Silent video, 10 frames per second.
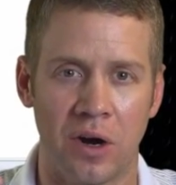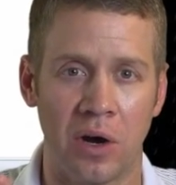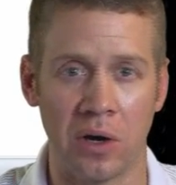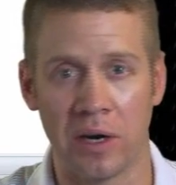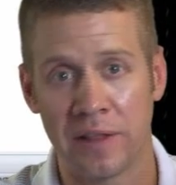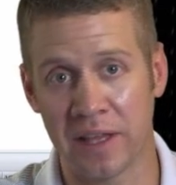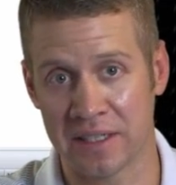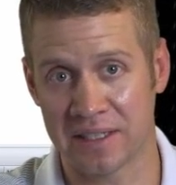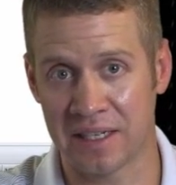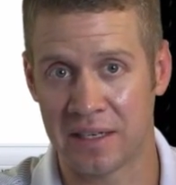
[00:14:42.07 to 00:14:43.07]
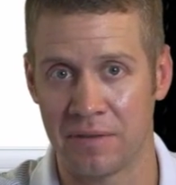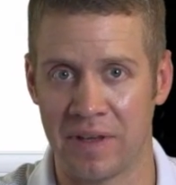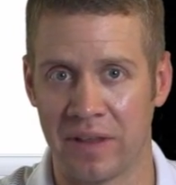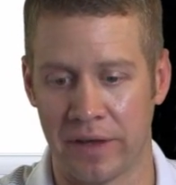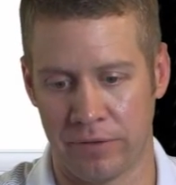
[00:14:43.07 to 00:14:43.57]
are in the extended
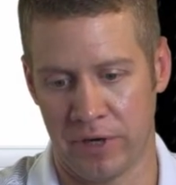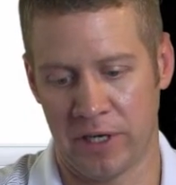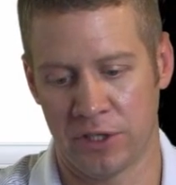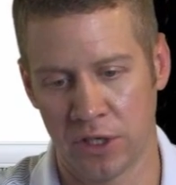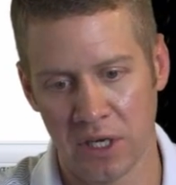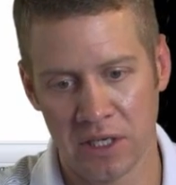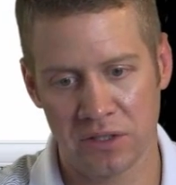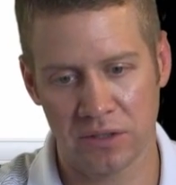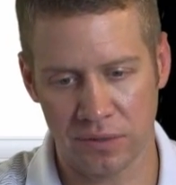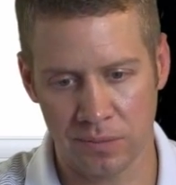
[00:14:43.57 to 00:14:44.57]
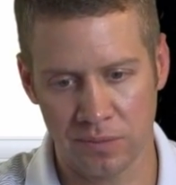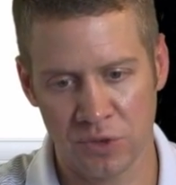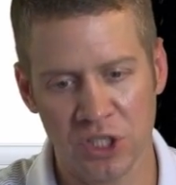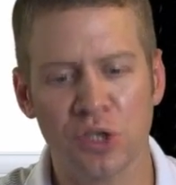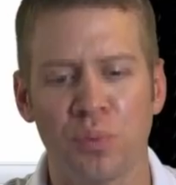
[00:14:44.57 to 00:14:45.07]
VLAN range. So
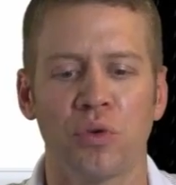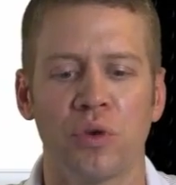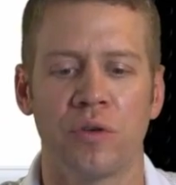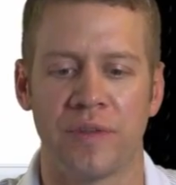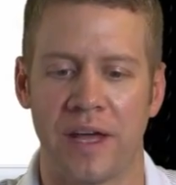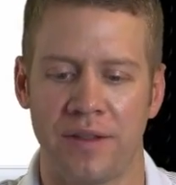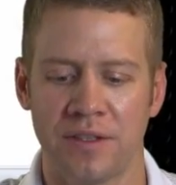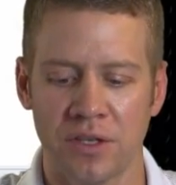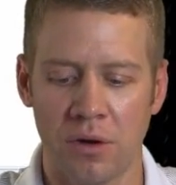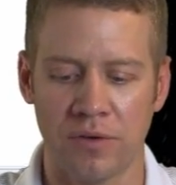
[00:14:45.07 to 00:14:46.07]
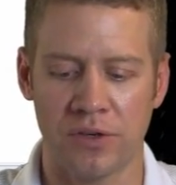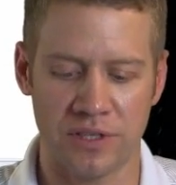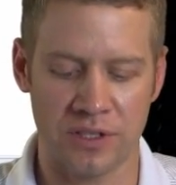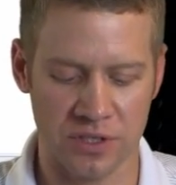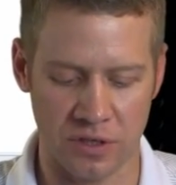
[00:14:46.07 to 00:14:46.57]
just to prove that, let's go over to
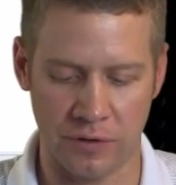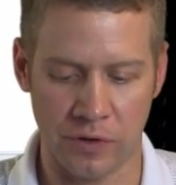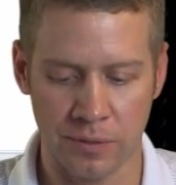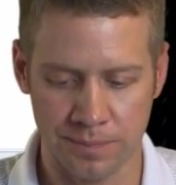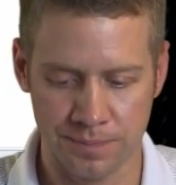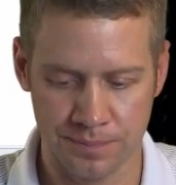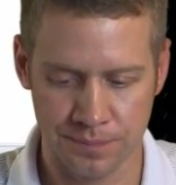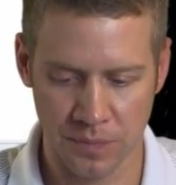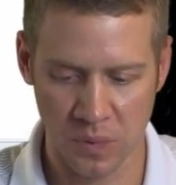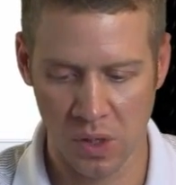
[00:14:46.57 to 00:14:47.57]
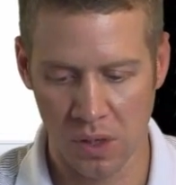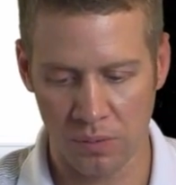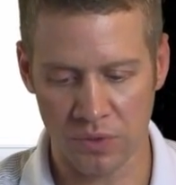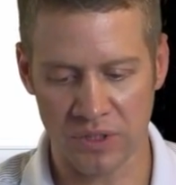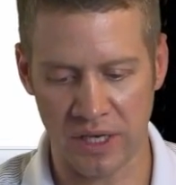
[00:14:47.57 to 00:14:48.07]
this server.
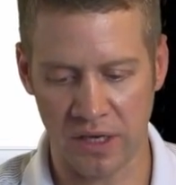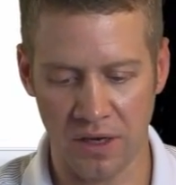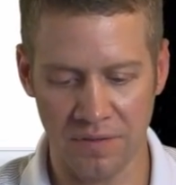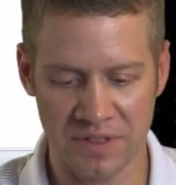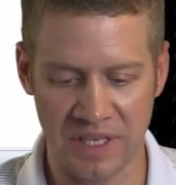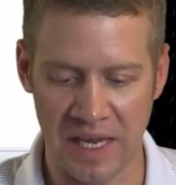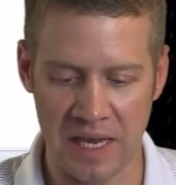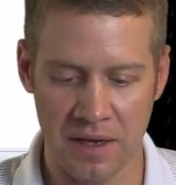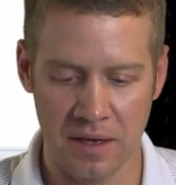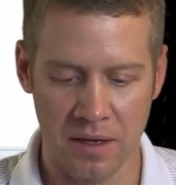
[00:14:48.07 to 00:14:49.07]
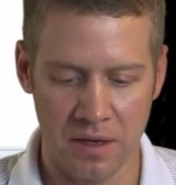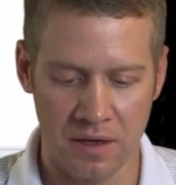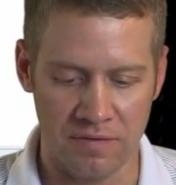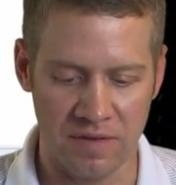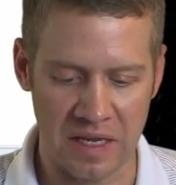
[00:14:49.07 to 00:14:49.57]
We'll say conft
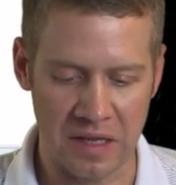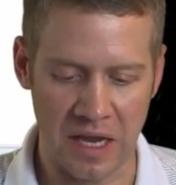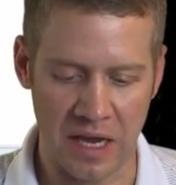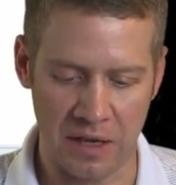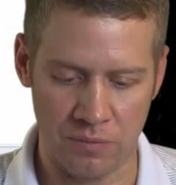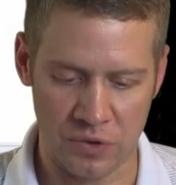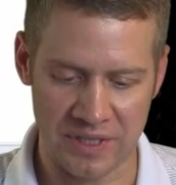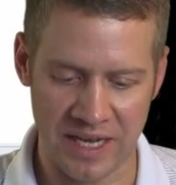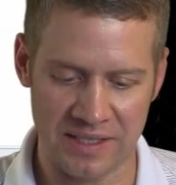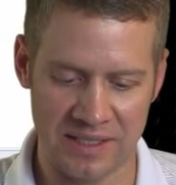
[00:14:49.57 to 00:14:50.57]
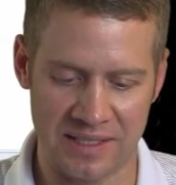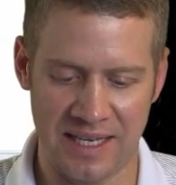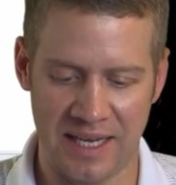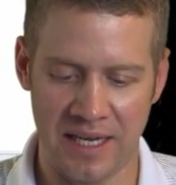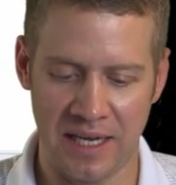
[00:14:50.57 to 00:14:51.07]
VLAN
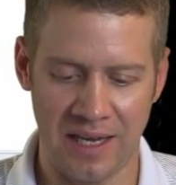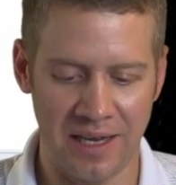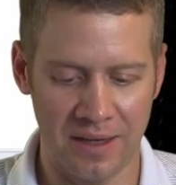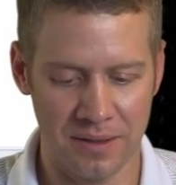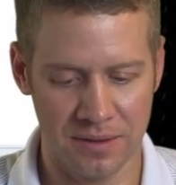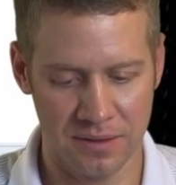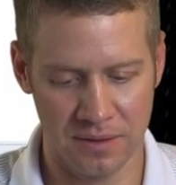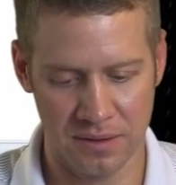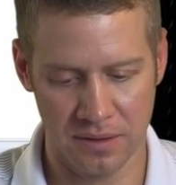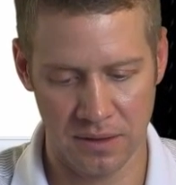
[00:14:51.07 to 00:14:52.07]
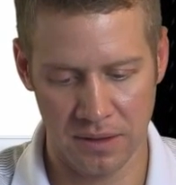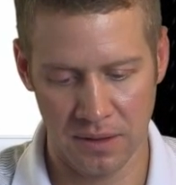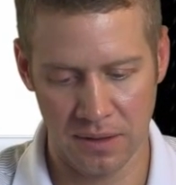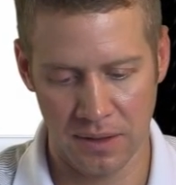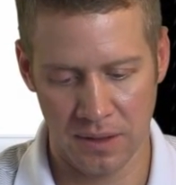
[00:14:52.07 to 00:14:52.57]
1010
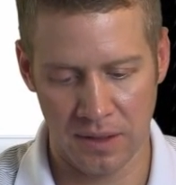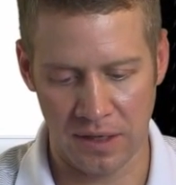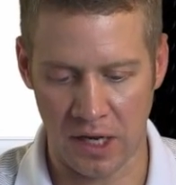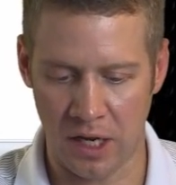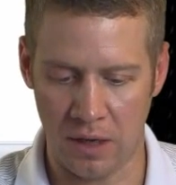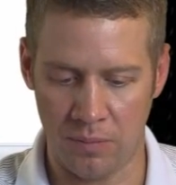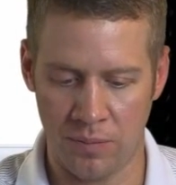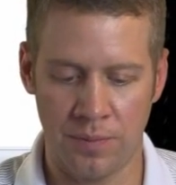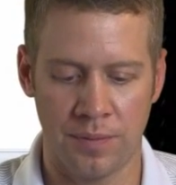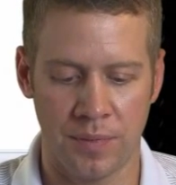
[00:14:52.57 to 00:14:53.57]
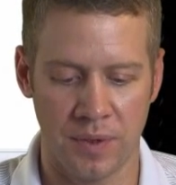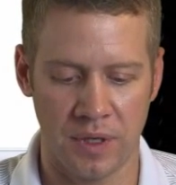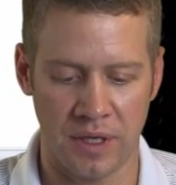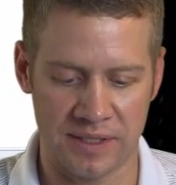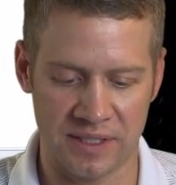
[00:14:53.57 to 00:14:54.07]
name
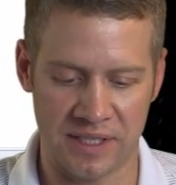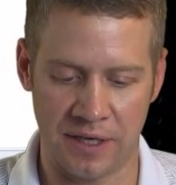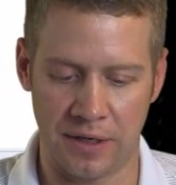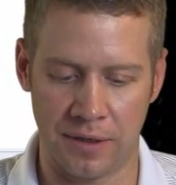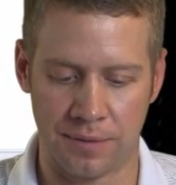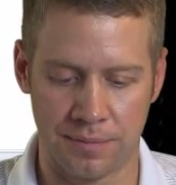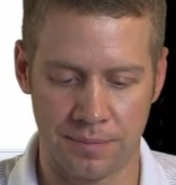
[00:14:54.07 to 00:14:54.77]
extended.